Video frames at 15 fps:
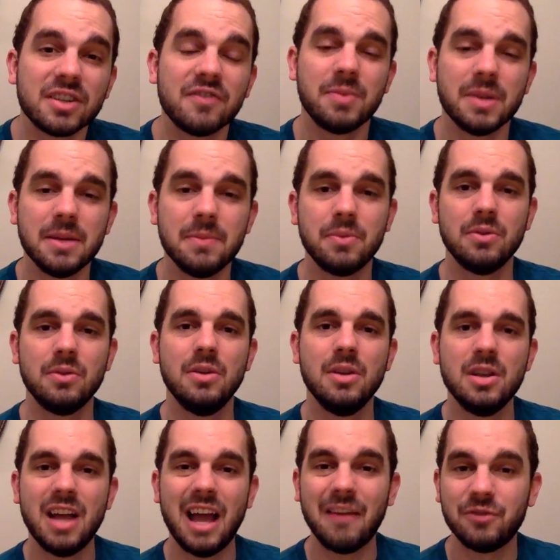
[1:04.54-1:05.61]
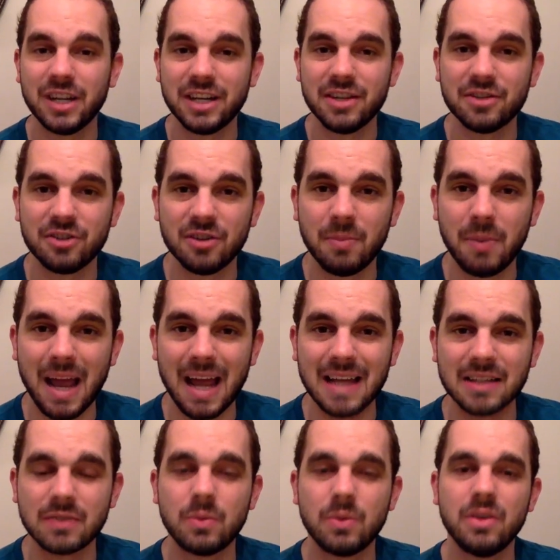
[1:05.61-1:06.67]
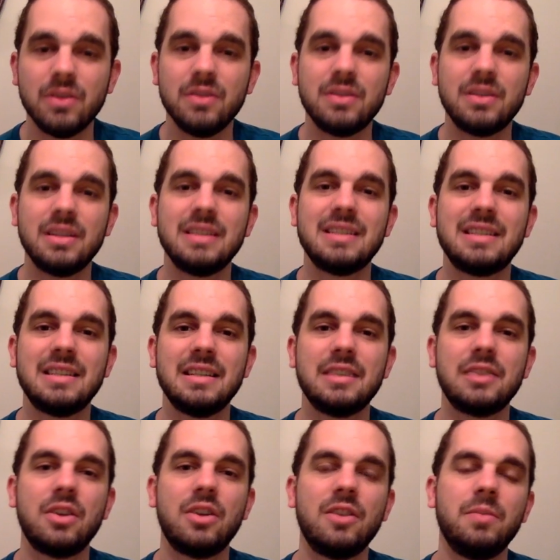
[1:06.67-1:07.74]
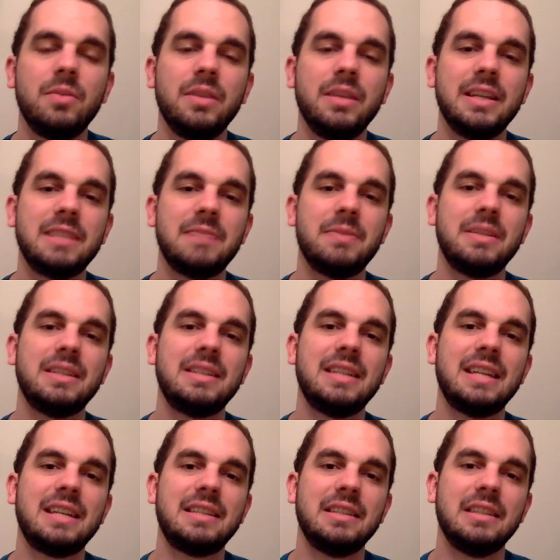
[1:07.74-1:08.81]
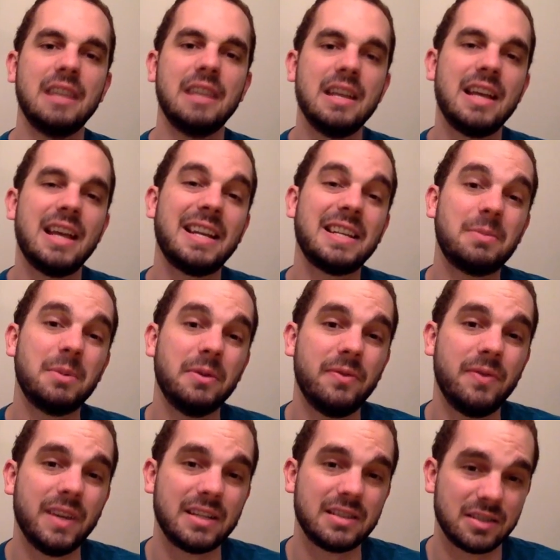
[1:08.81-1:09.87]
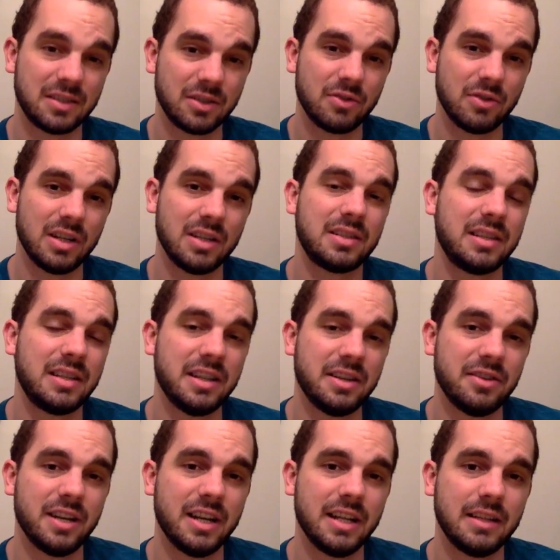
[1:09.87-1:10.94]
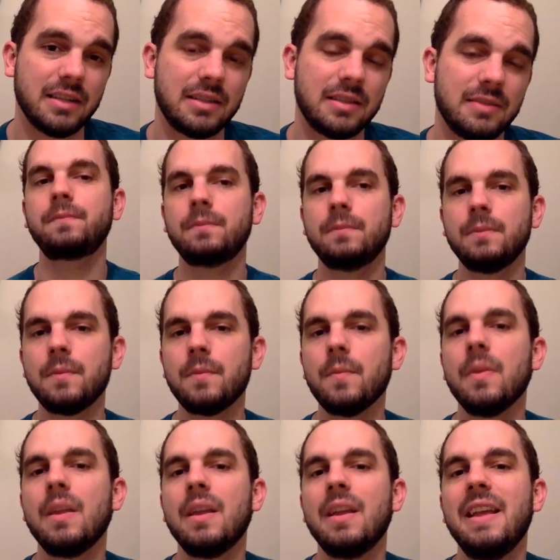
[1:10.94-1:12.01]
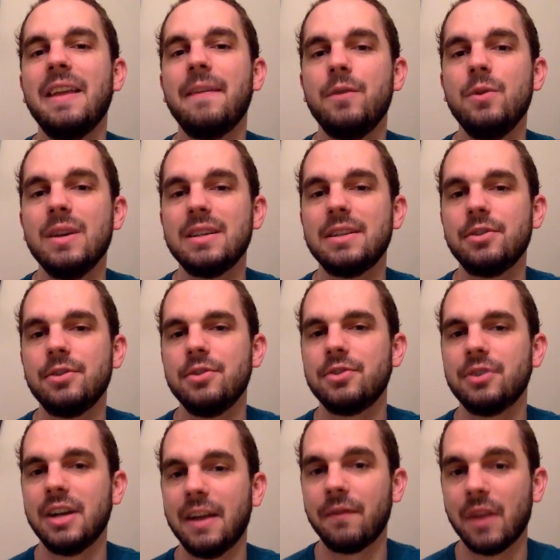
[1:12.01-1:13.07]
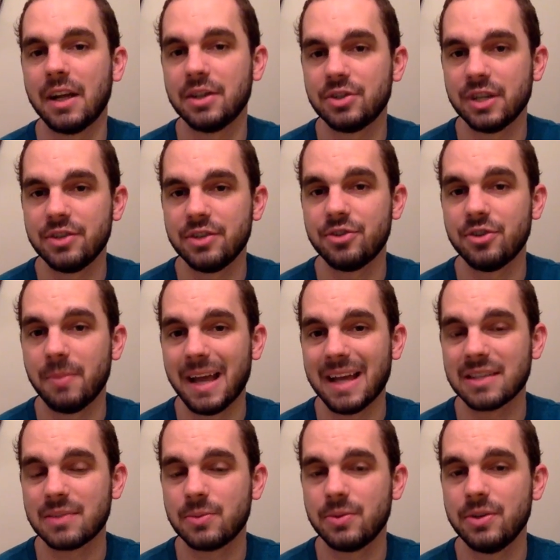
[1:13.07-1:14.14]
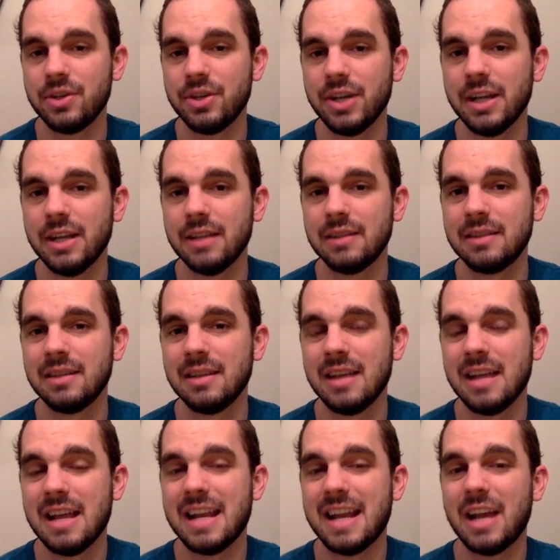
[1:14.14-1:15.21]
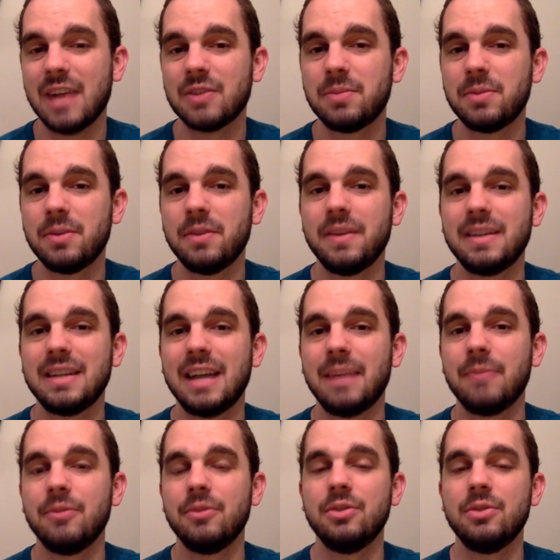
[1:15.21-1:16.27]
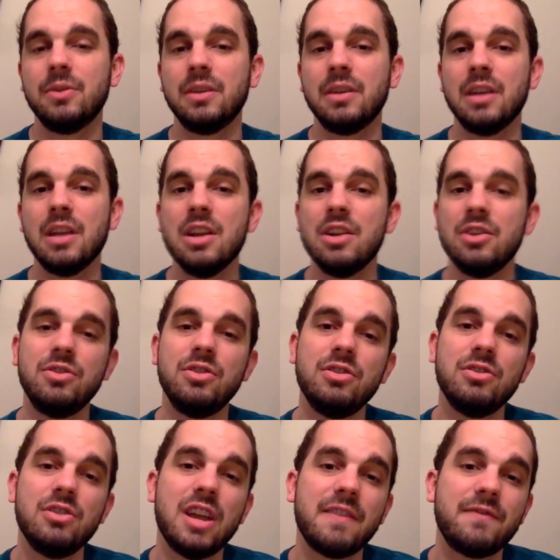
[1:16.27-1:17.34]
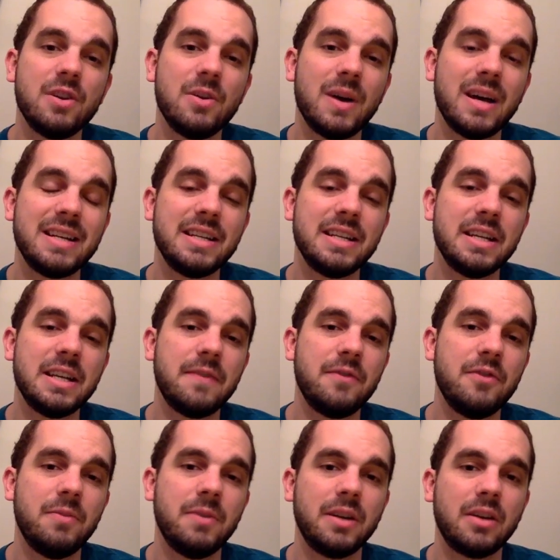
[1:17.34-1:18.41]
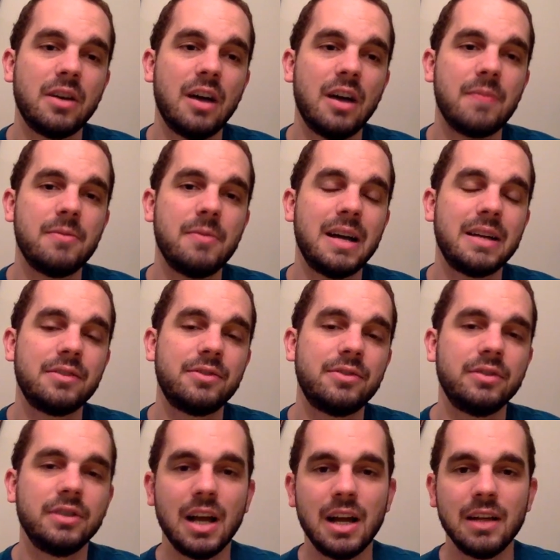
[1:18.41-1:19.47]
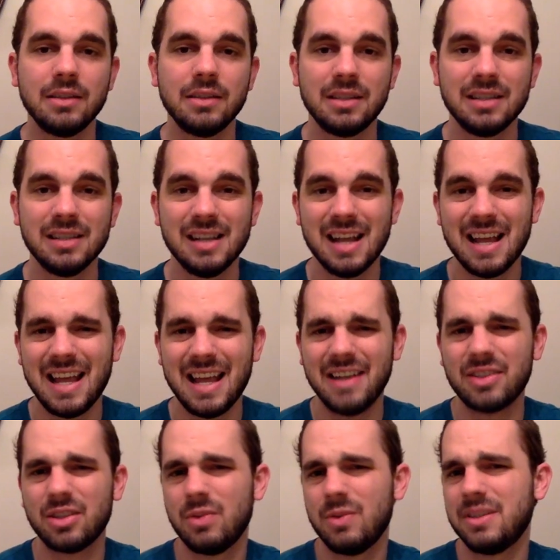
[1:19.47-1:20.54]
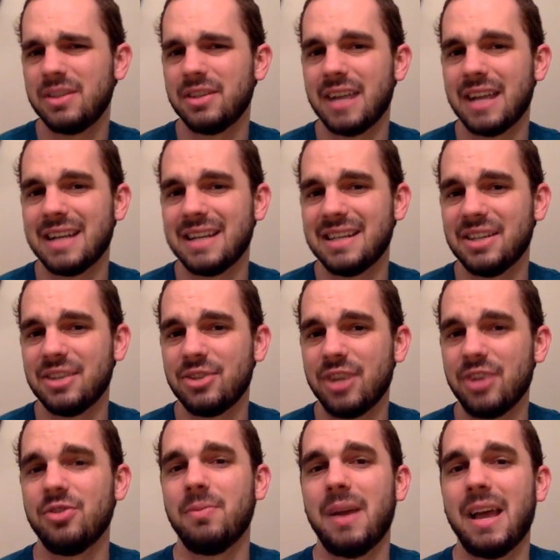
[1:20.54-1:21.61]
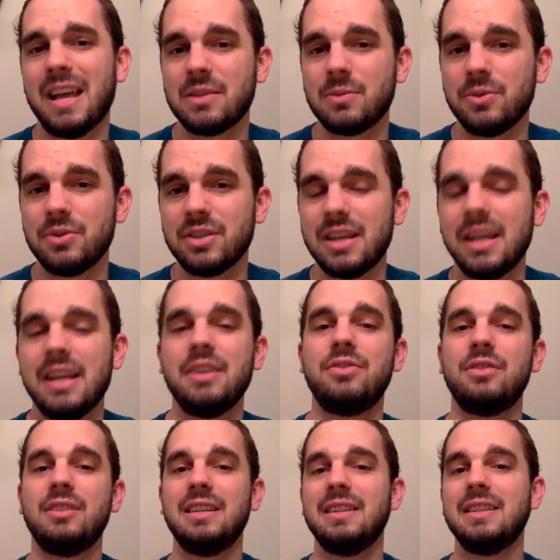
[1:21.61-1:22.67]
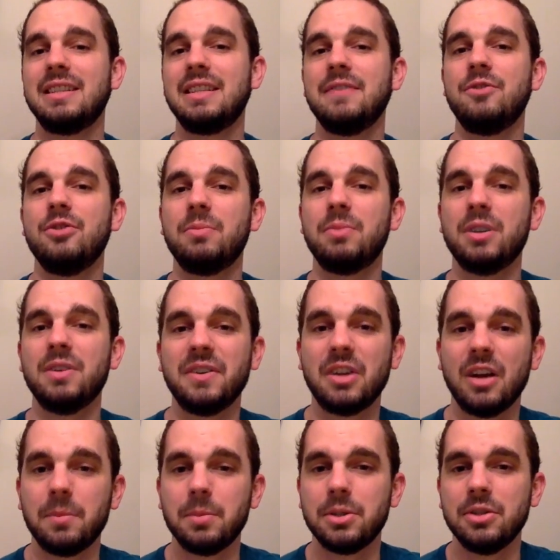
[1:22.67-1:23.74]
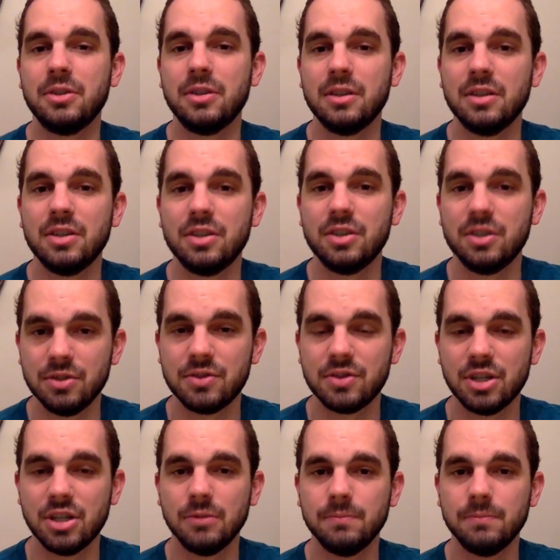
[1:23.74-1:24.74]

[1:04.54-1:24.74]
of people have changed their passwords since Heartbleed has been detected and has been fixed across the internet. If you as a user have not changed your password yet, now's a perfect time to do it. You have no idea if you've been compromised or not, and it's always a good idea to change your passwords occasionally, and this gives you a perfect opportunity to do so.